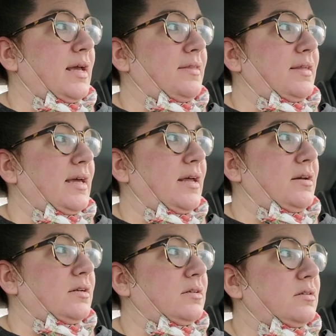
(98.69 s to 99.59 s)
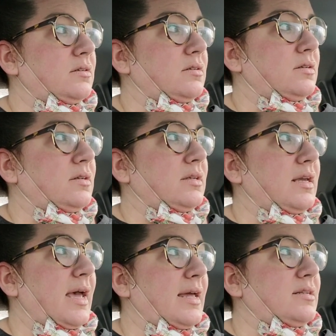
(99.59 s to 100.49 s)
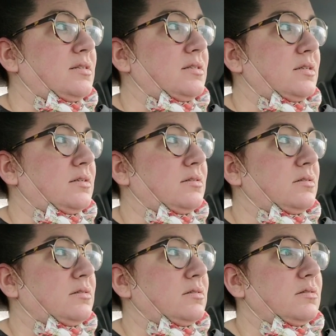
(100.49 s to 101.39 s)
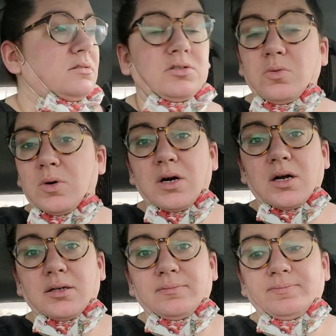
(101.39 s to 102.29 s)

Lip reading: and then get to work.